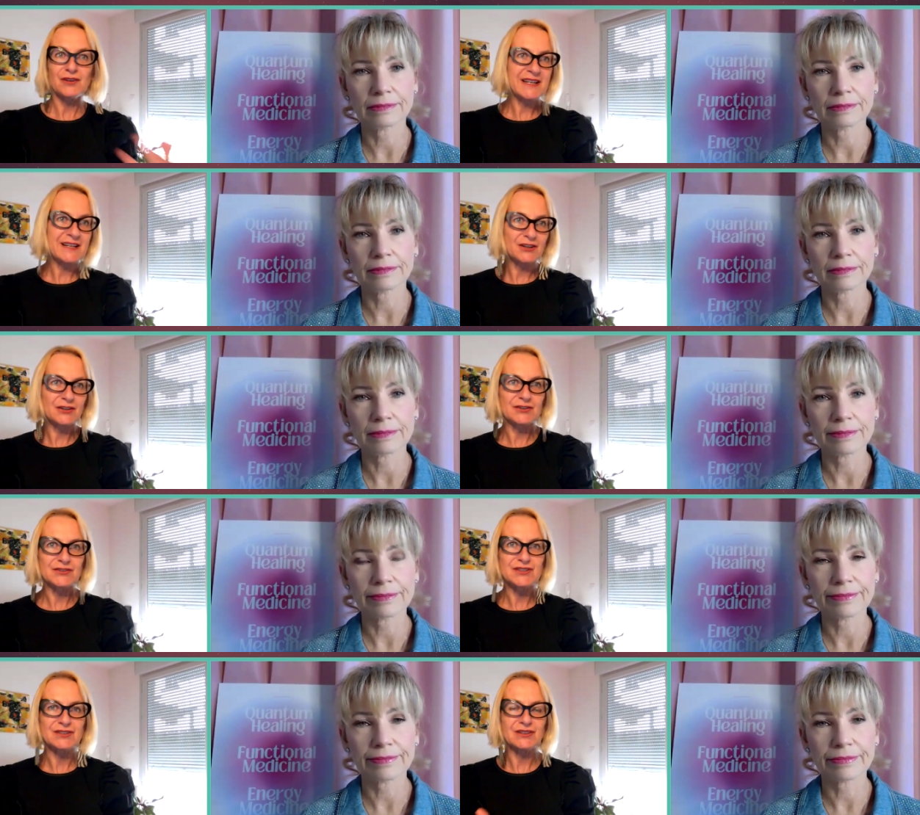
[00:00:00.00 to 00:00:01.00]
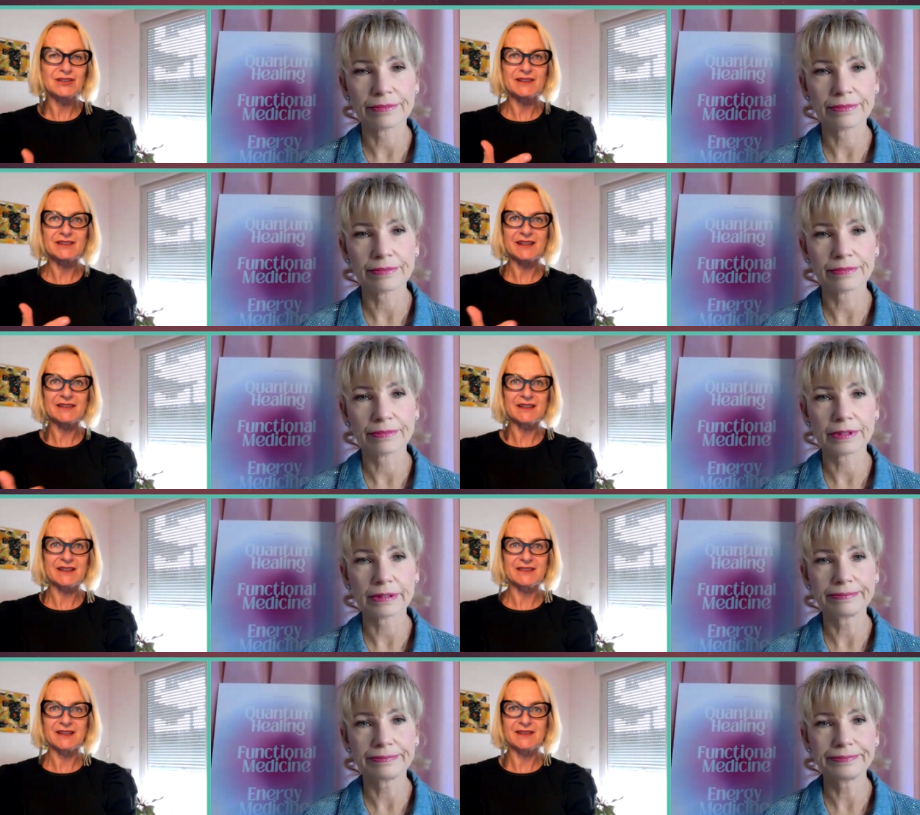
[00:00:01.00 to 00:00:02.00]
Speaker 1: leaders
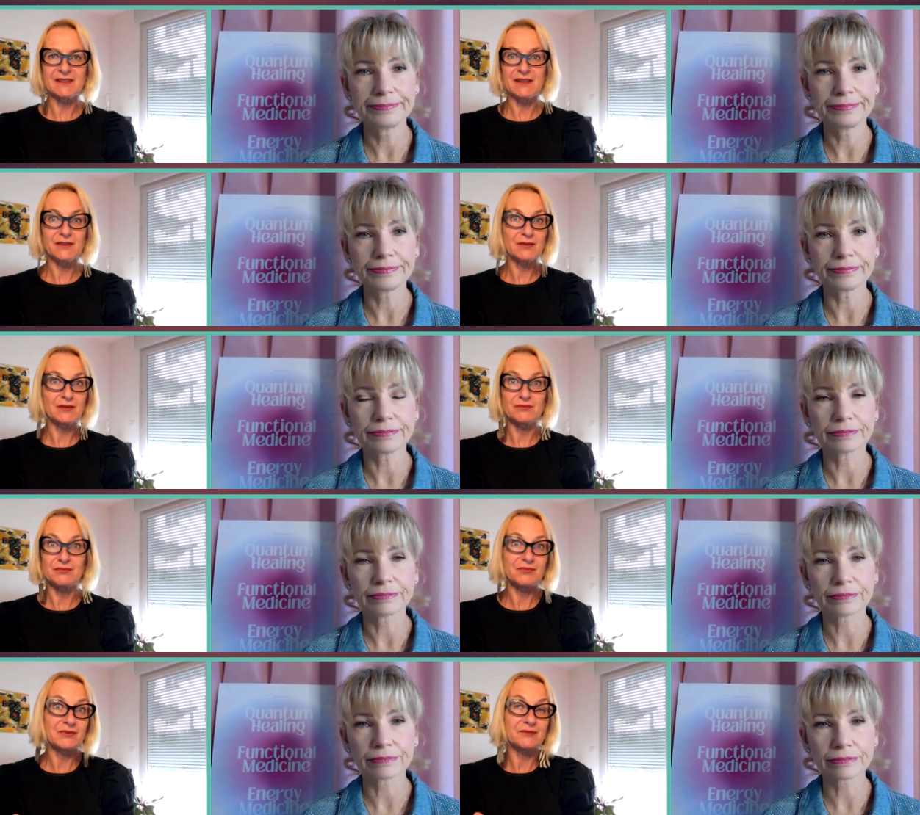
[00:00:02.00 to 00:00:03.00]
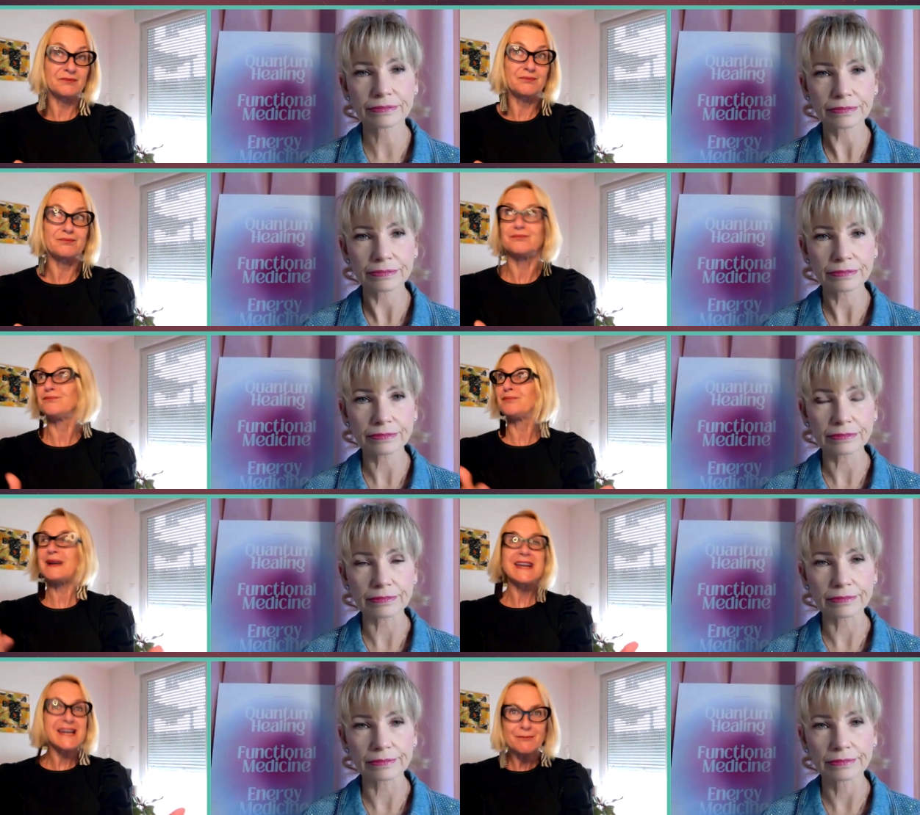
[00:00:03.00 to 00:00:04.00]
and other
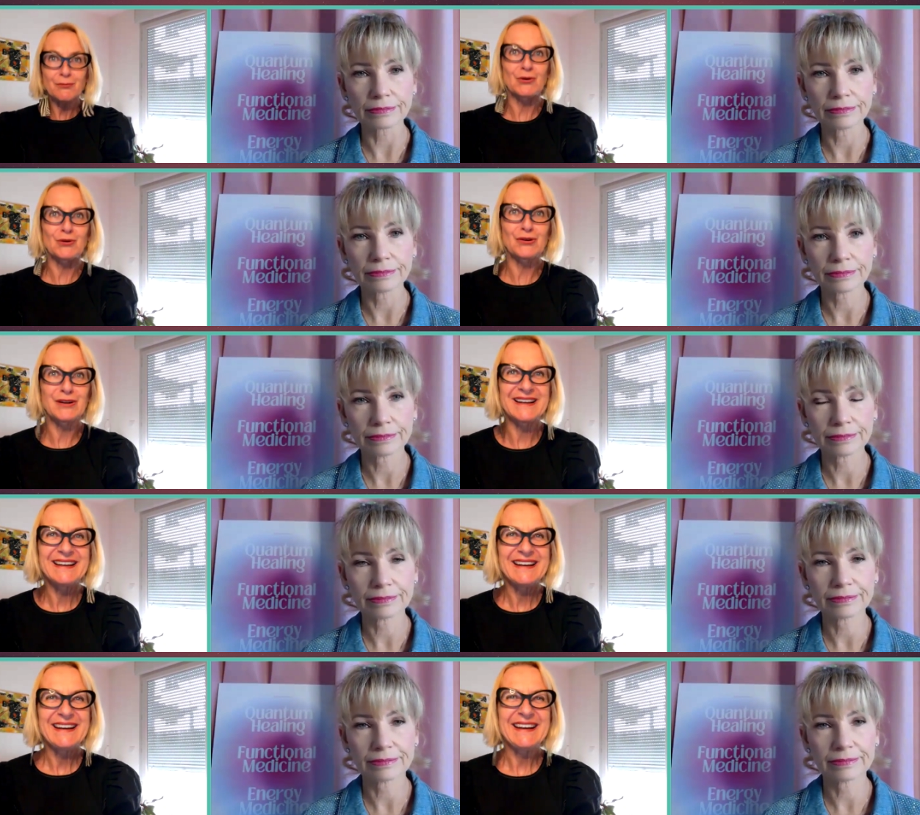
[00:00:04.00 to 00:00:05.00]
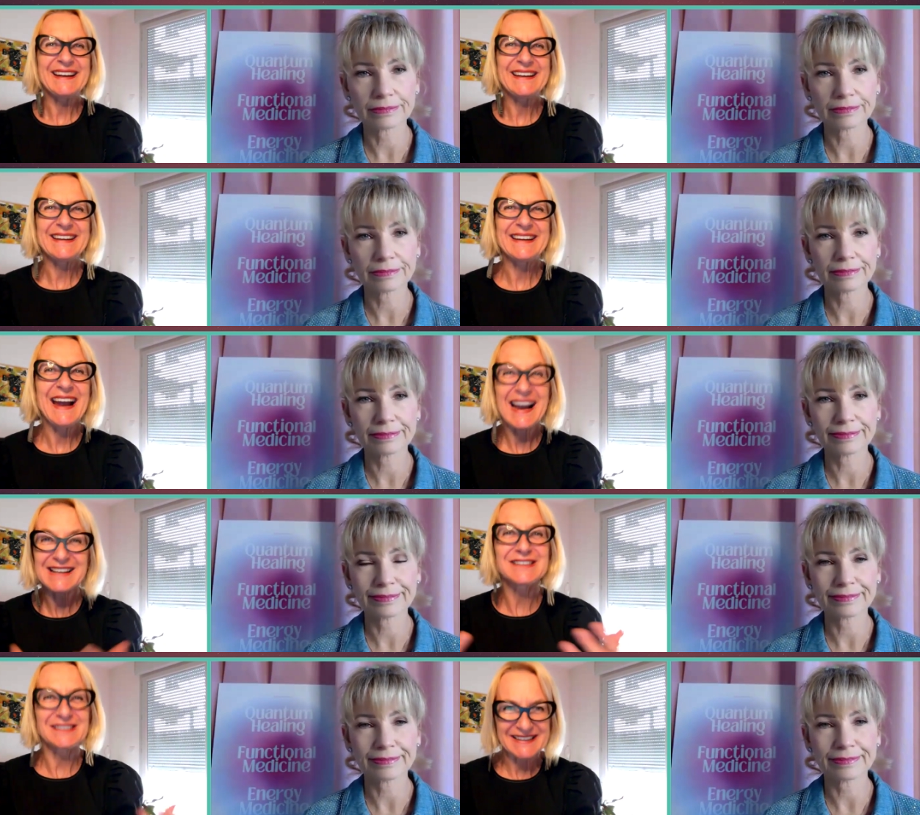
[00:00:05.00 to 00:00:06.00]
people
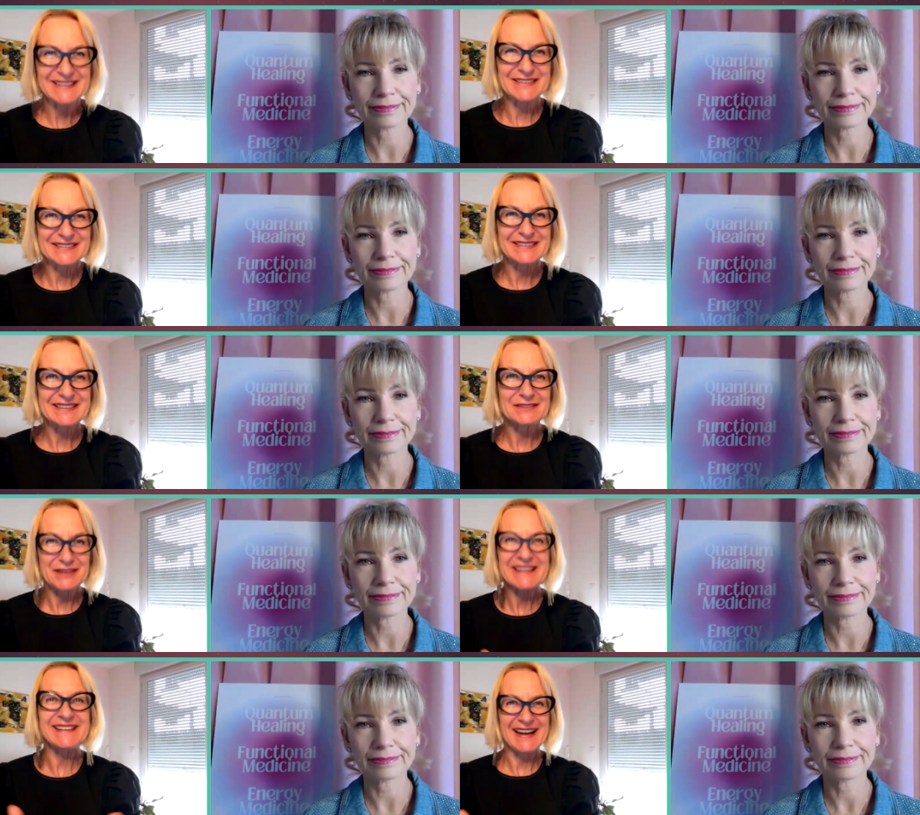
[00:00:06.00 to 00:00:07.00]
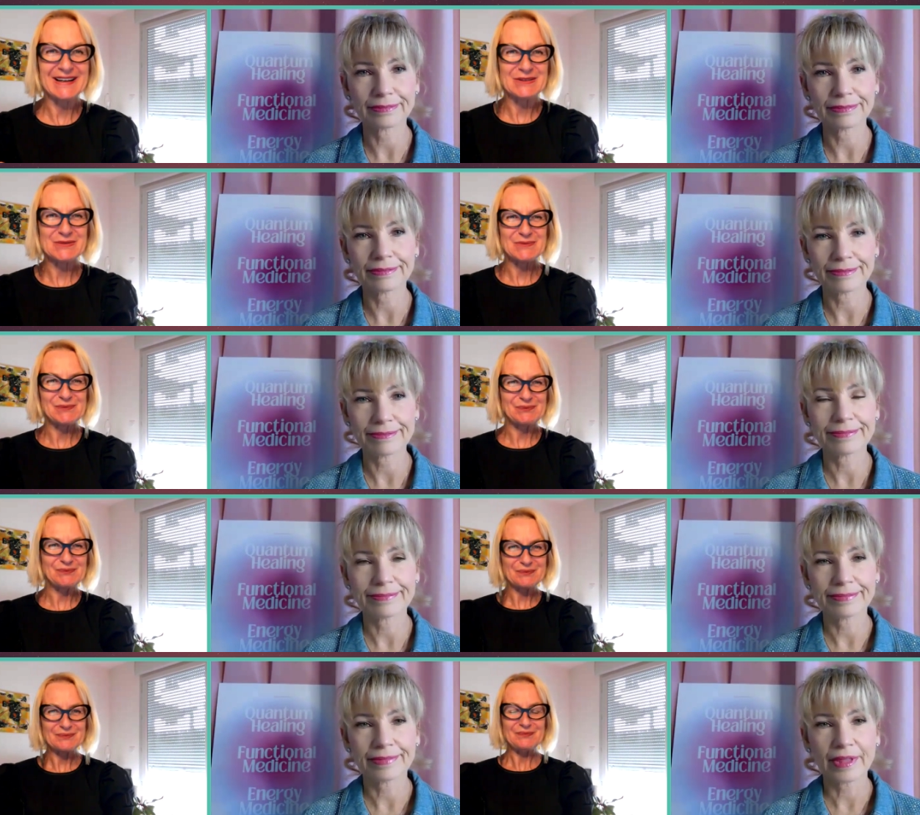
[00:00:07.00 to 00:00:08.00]
as a
Speaker 2: leader right now.
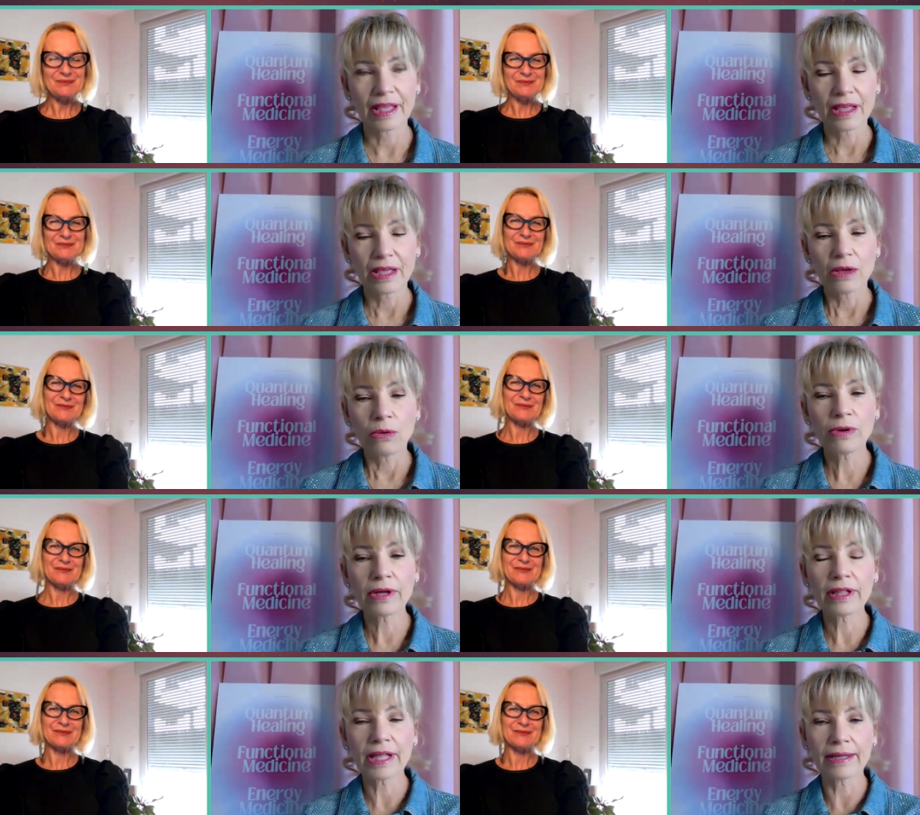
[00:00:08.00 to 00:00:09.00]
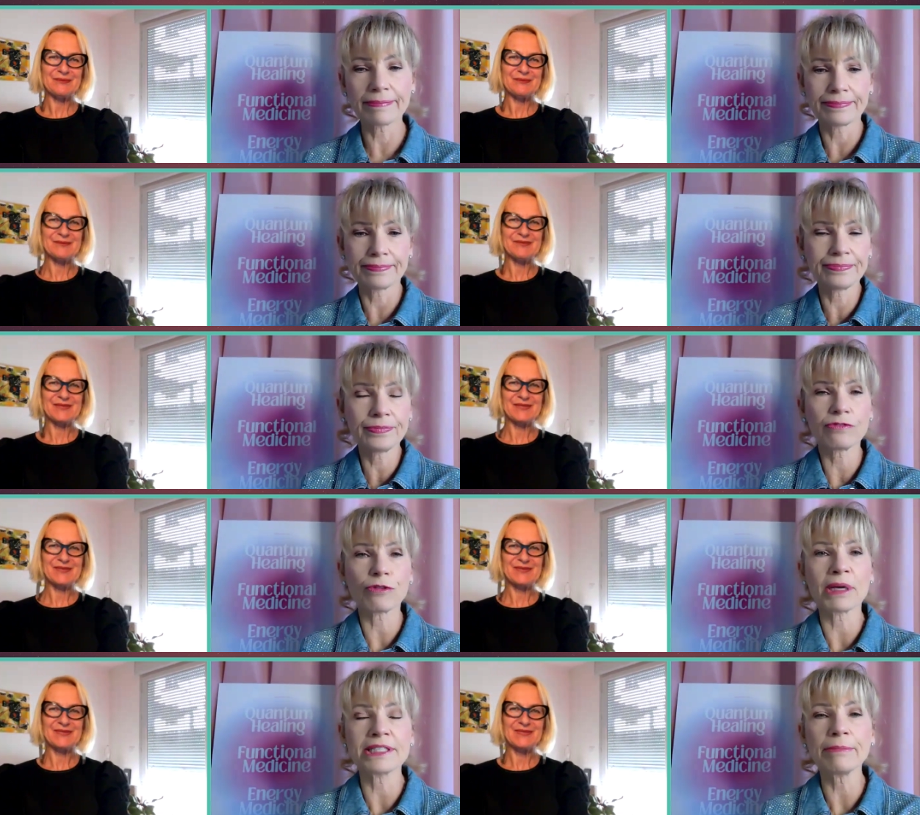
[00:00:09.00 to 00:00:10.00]
Well,
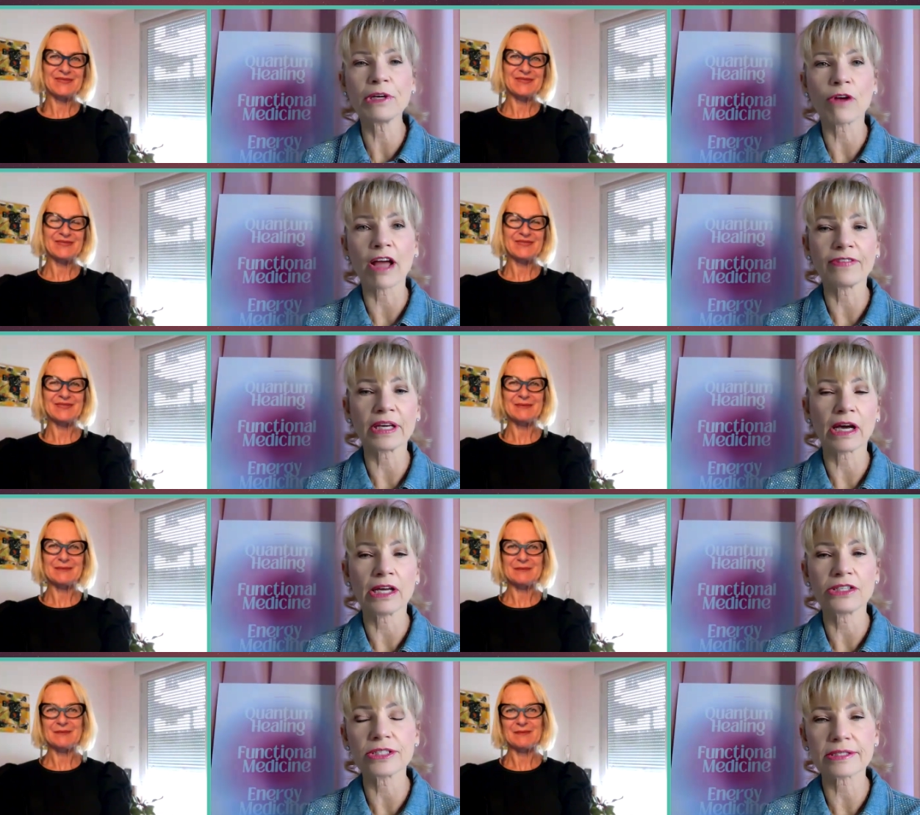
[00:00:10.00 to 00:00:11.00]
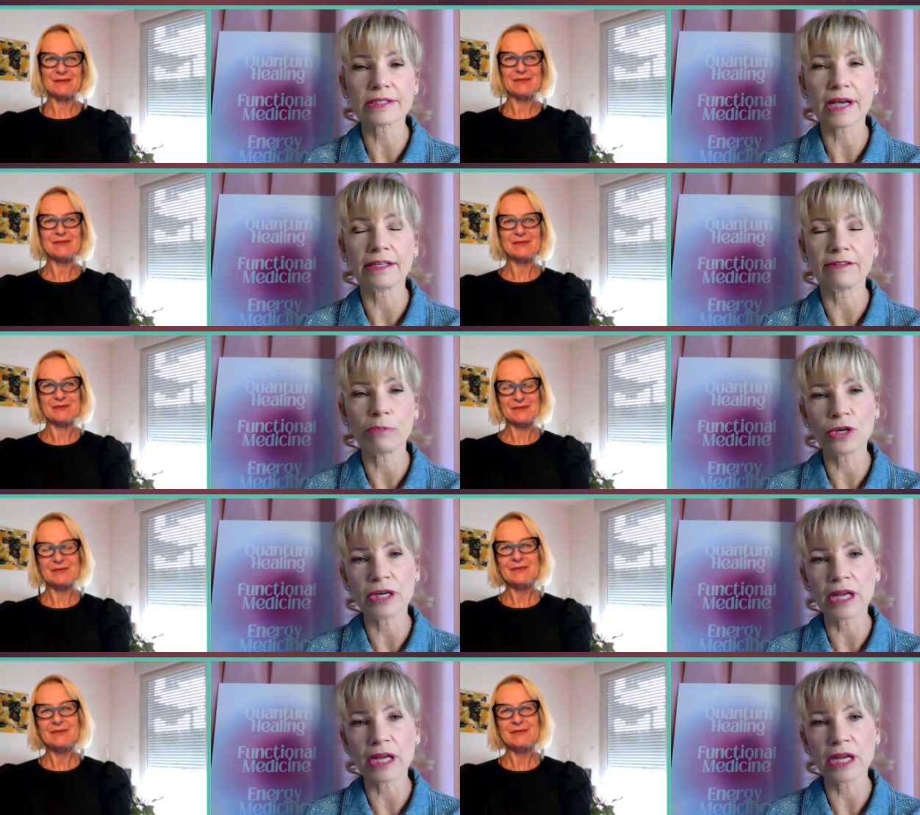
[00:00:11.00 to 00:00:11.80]
for my demographic, I just kind of put it